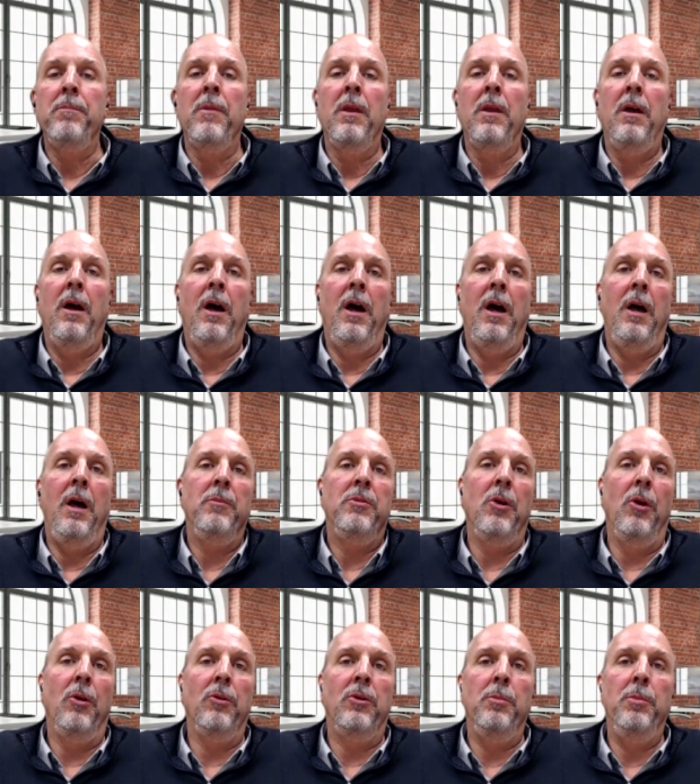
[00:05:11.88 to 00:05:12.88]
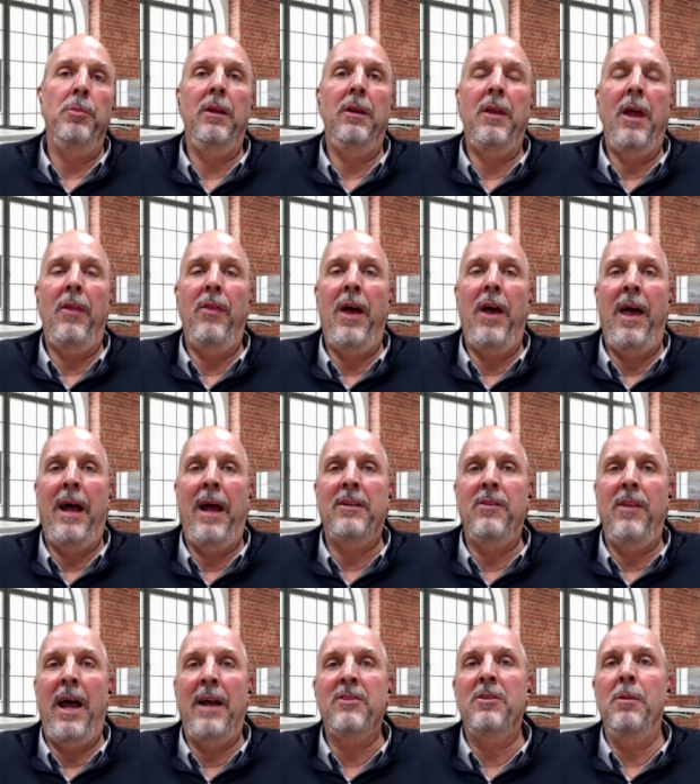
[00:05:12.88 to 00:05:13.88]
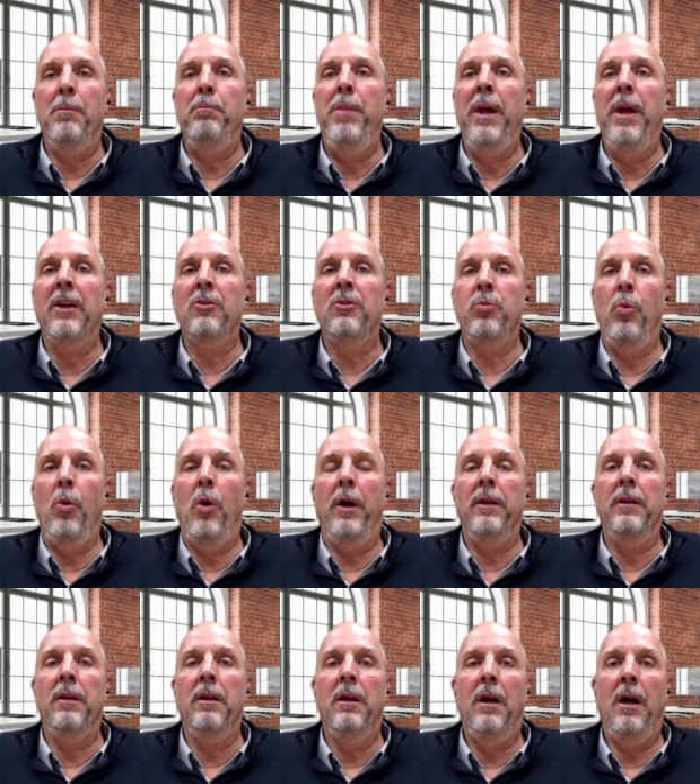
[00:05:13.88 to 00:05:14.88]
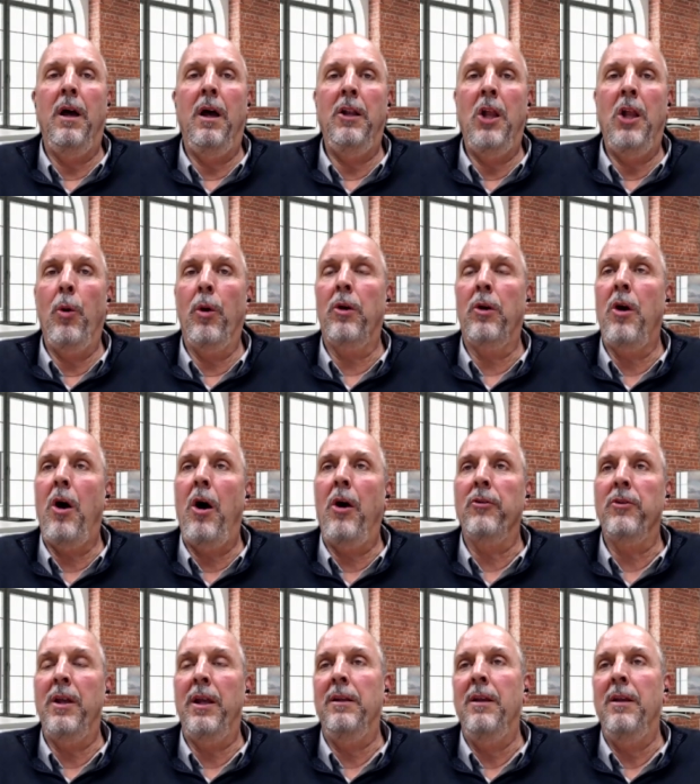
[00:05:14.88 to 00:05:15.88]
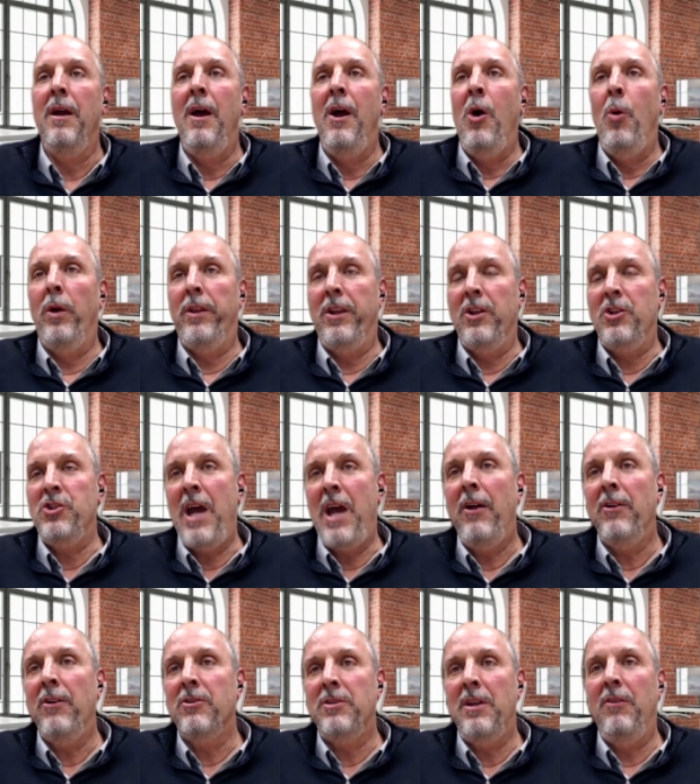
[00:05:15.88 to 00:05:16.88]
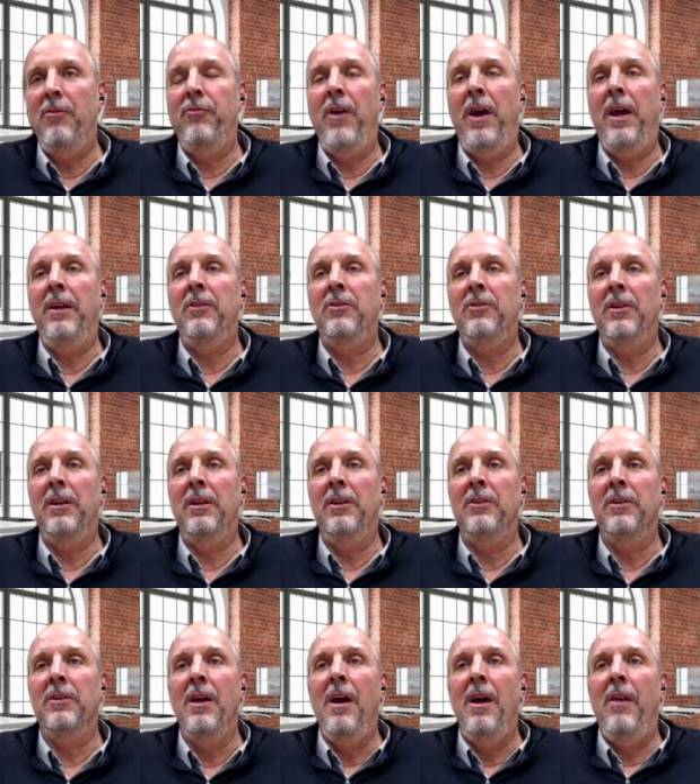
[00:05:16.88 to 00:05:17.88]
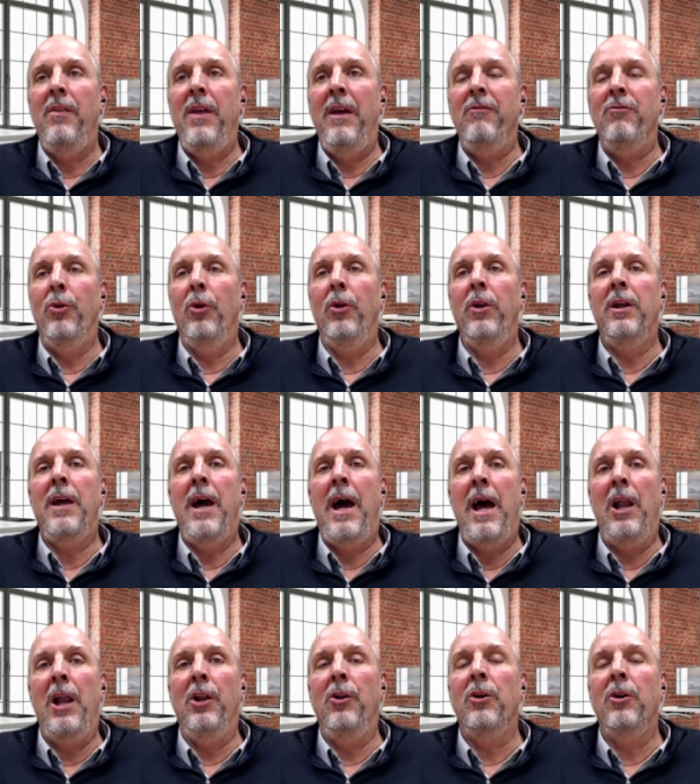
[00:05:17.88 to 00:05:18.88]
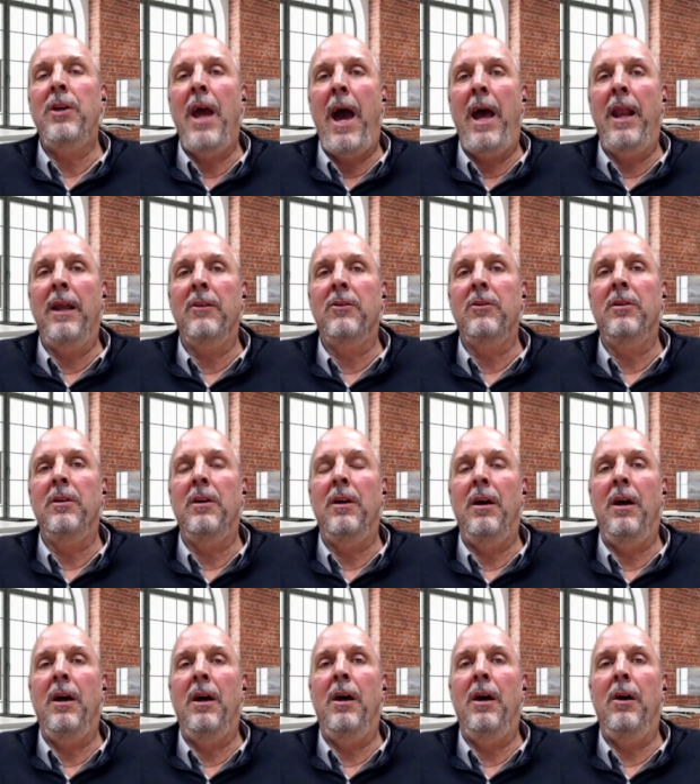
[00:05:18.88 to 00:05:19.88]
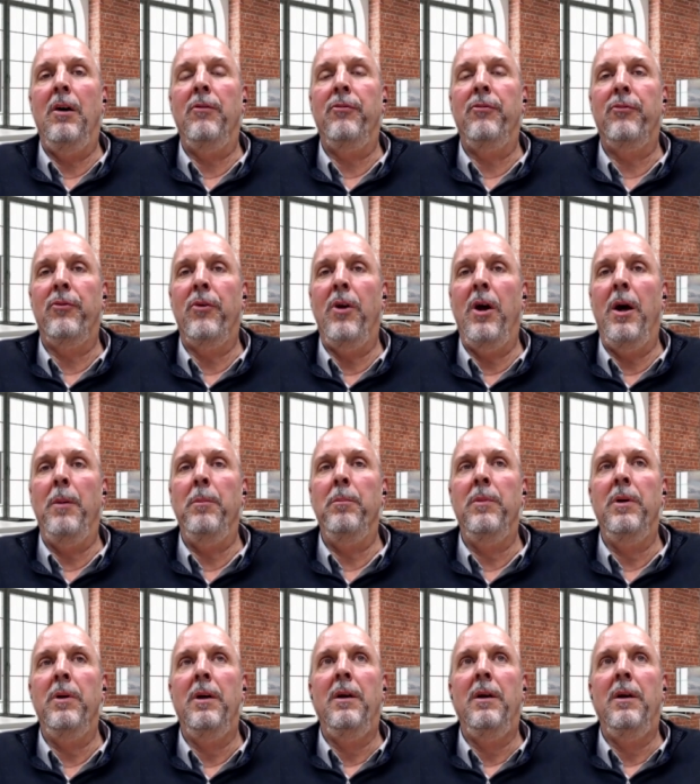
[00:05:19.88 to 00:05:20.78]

Um, so to me, that, that that's, that's the biggest one, uh, lower cost. And what the challenge they face is they've really got to look at it uh, from